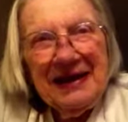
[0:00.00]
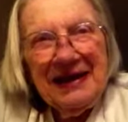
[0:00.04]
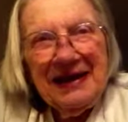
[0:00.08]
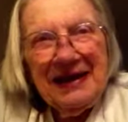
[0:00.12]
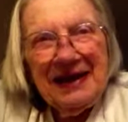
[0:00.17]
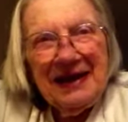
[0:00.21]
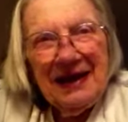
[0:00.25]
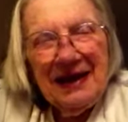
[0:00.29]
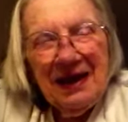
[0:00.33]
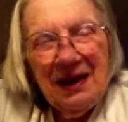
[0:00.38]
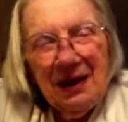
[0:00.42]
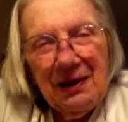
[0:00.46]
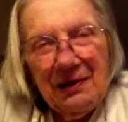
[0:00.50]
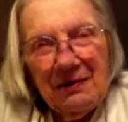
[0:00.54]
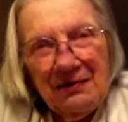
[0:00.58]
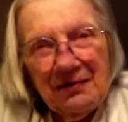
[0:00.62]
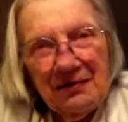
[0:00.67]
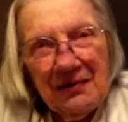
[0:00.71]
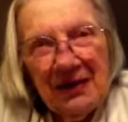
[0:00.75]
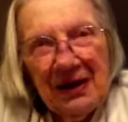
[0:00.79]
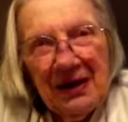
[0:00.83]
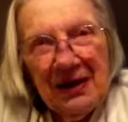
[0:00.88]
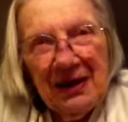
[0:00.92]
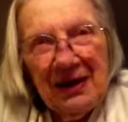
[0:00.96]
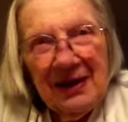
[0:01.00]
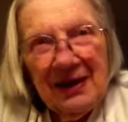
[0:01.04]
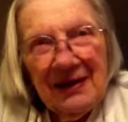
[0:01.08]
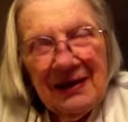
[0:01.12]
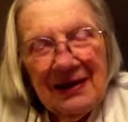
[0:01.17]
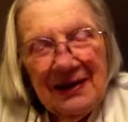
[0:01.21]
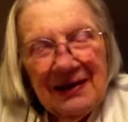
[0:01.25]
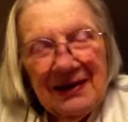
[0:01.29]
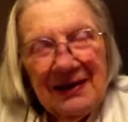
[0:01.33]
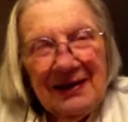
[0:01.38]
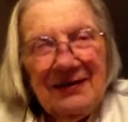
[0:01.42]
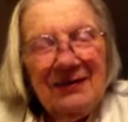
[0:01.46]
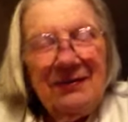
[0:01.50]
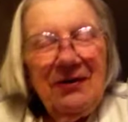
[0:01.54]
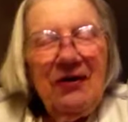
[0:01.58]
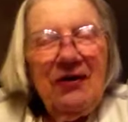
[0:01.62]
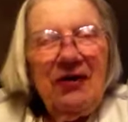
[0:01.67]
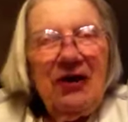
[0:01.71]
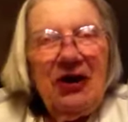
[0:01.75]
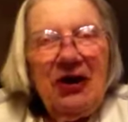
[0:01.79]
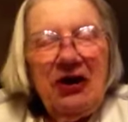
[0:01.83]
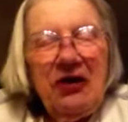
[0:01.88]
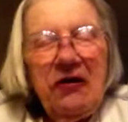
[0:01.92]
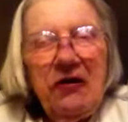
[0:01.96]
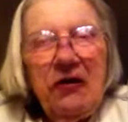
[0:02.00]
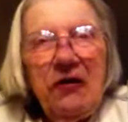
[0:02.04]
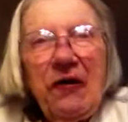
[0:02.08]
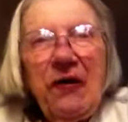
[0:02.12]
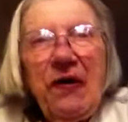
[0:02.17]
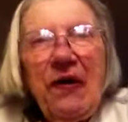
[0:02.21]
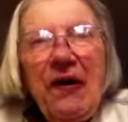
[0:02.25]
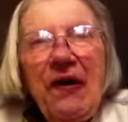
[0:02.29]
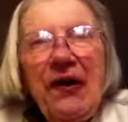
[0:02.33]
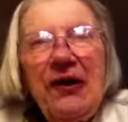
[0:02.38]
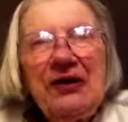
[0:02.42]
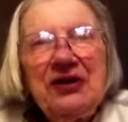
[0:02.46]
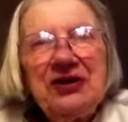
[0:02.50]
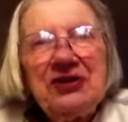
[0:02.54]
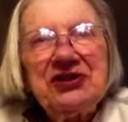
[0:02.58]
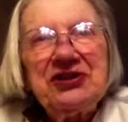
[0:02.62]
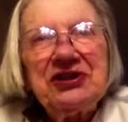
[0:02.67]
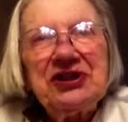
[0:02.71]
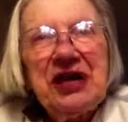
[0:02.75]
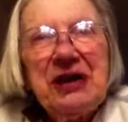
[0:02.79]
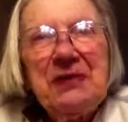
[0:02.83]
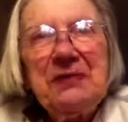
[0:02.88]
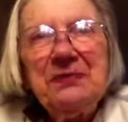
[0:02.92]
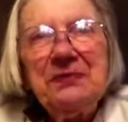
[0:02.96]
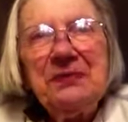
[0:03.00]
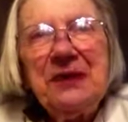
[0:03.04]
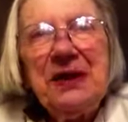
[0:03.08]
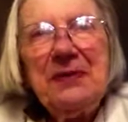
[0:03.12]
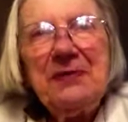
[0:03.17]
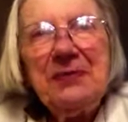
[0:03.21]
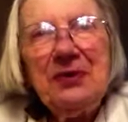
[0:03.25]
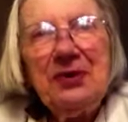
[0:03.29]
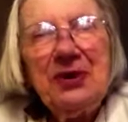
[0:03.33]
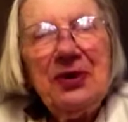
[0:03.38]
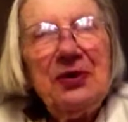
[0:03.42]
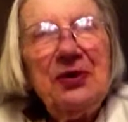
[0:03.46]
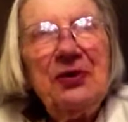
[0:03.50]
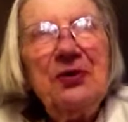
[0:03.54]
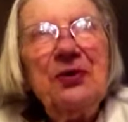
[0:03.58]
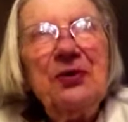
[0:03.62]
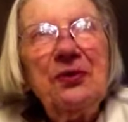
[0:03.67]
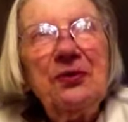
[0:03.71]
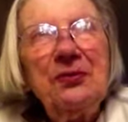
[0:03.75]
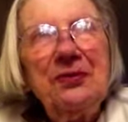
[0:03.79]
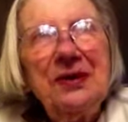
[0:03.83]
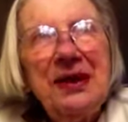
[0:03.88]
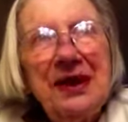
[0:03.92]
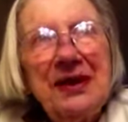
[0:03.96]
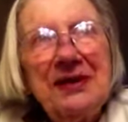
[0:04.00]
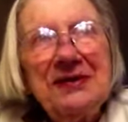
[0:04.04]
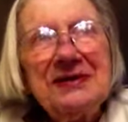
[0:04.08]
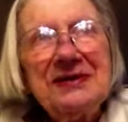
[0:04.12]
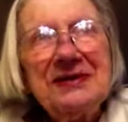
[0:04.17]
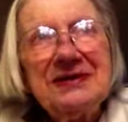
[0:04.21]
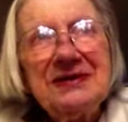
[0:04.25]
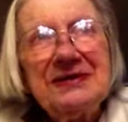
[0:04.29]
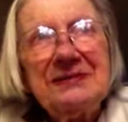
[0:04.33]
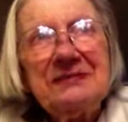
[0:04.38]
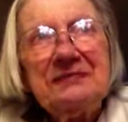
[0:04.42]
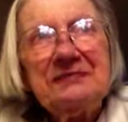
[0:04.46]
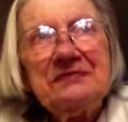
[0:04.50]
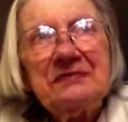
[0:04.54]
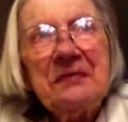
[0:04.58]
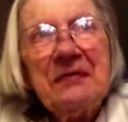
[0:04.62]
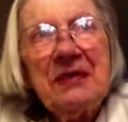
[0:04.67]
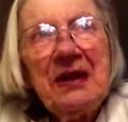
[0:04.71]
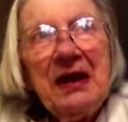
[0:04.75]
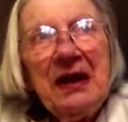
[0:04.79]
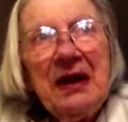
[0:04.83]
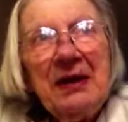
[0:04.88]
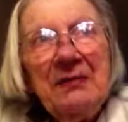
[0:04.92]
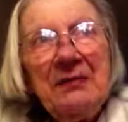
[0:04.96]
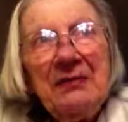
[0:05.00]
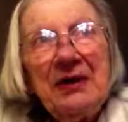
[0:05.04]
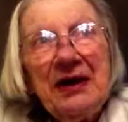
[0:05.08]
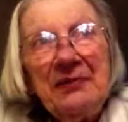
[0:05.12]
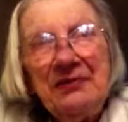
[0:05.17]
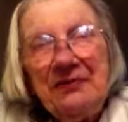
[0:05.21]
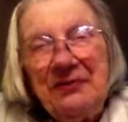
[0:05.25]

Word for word: he um, uh, stopped people on home base. Yep. By